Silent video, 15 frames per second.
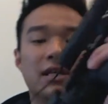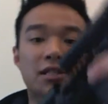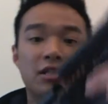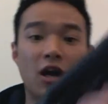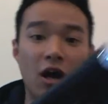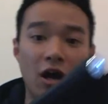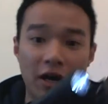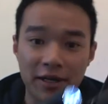
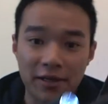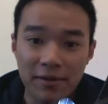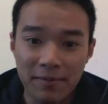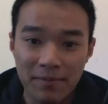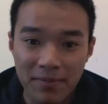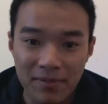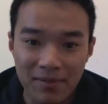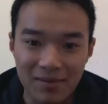it's on.
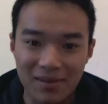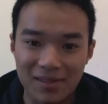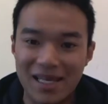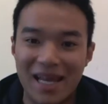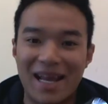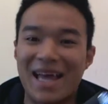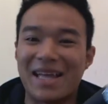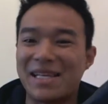
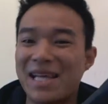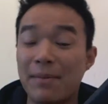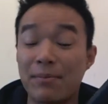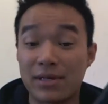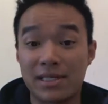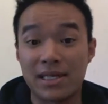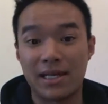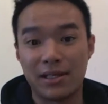It's like at
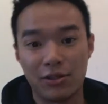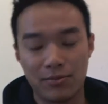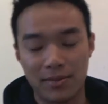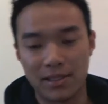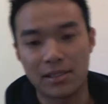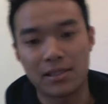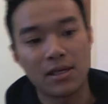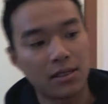10%
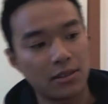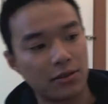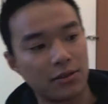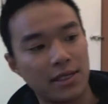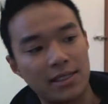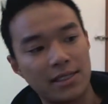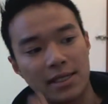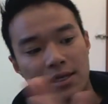lumens.
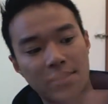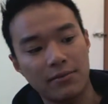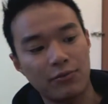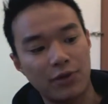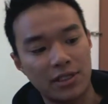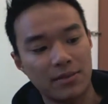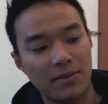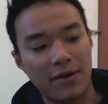So this thing
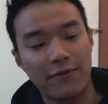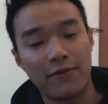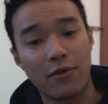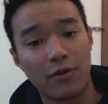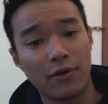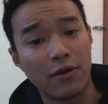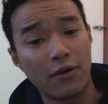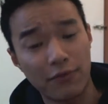runs about
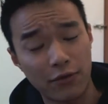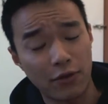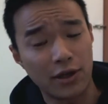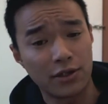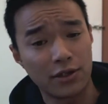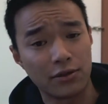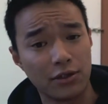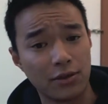
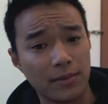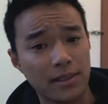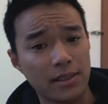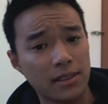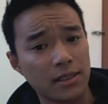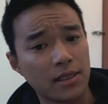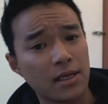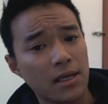400
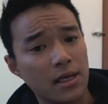lumens.